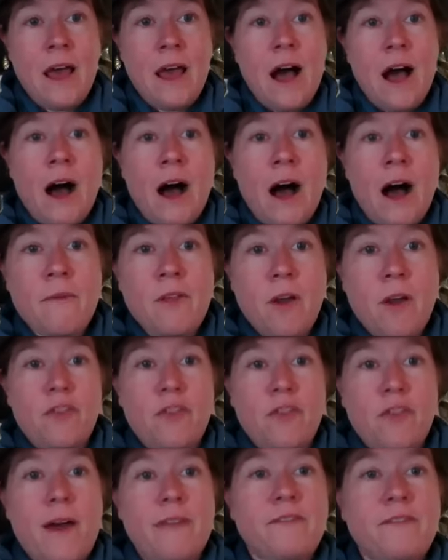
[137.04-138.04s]
Uh, you also
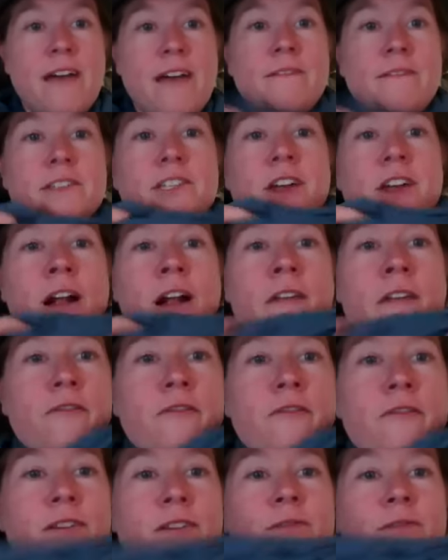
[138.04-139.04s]
have to have a scarf
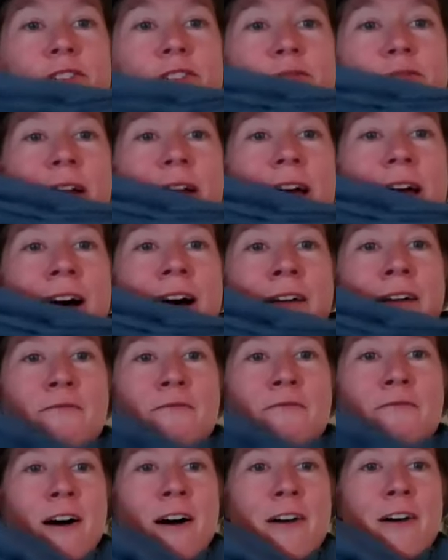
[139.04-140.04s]
just what I have
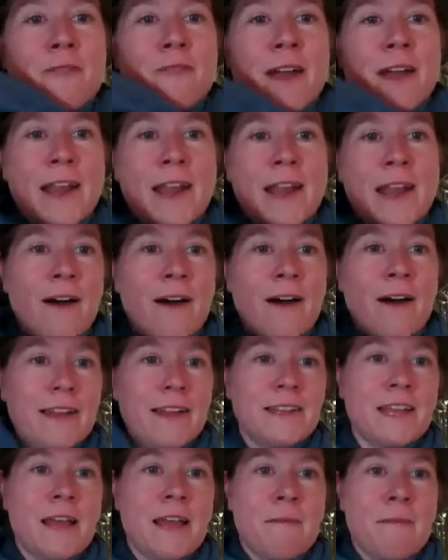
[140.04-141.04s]
on right now. I like
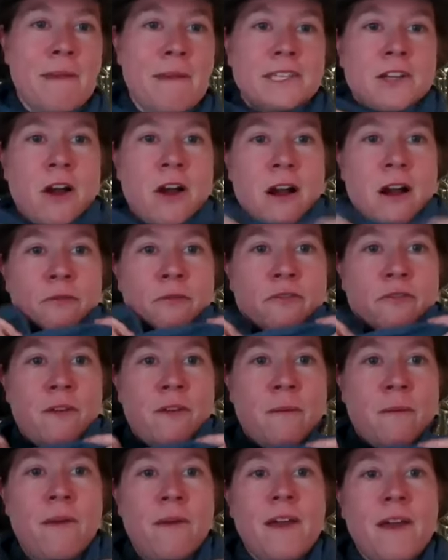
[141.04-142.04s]
to get my scarves
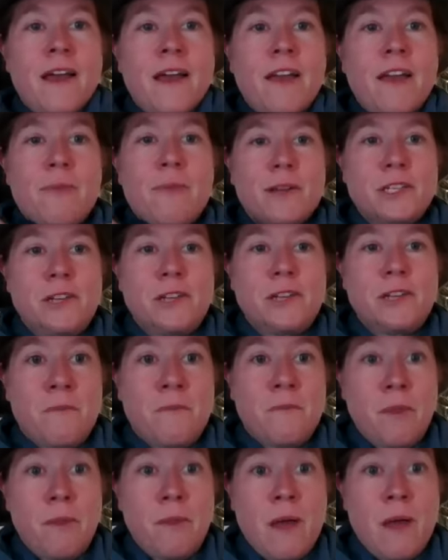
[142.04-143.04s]
from, especially from
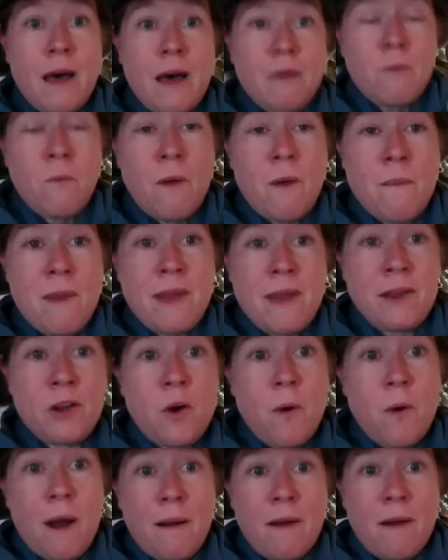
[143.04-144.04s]
uh, women, co-
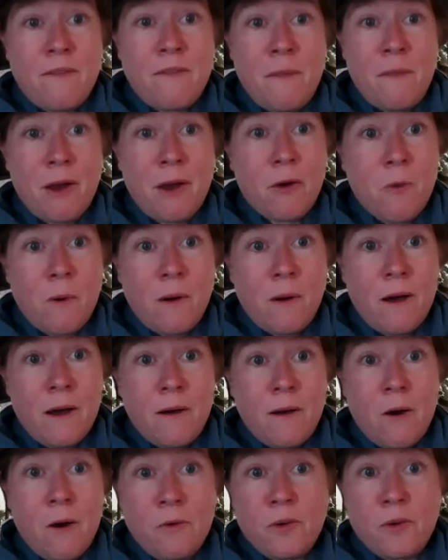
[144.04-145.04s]
uh, female co- uh,
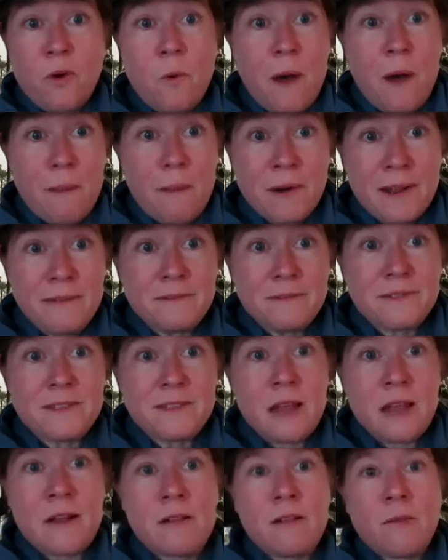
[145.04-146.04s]
owned cooperatives that
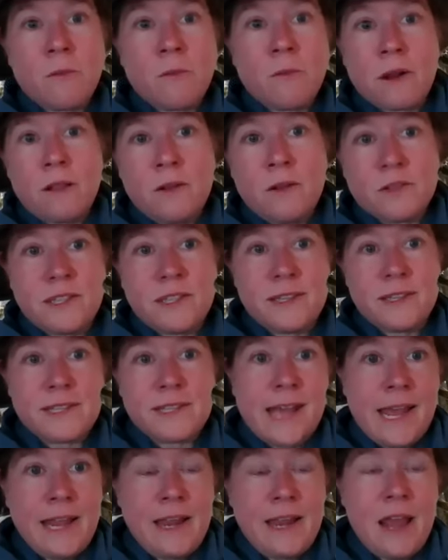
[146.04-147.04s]
work close to the
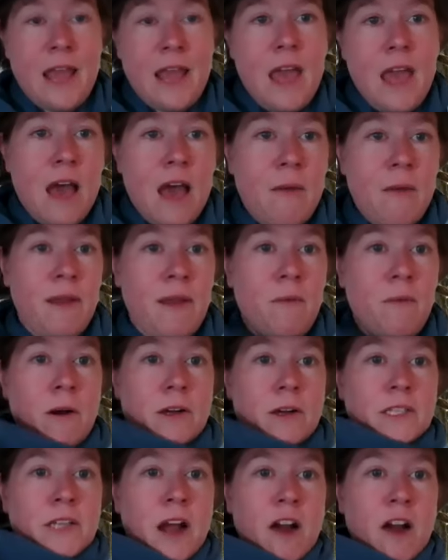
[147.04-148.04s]
site. And we wear
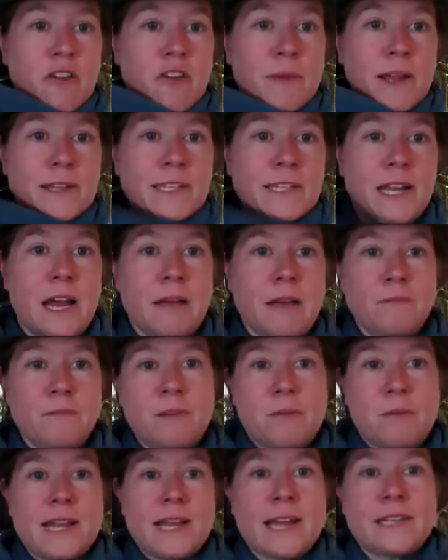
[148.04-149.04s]
scarf because it helps to
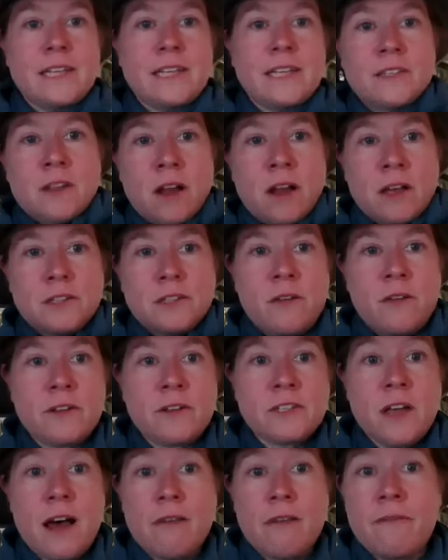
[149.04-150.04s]
protect us. And also there's
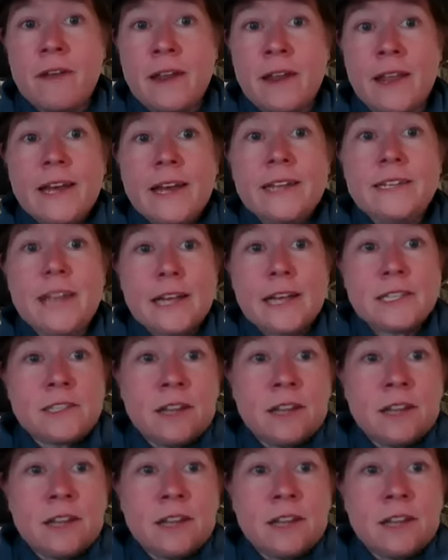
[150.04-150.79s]
often dust on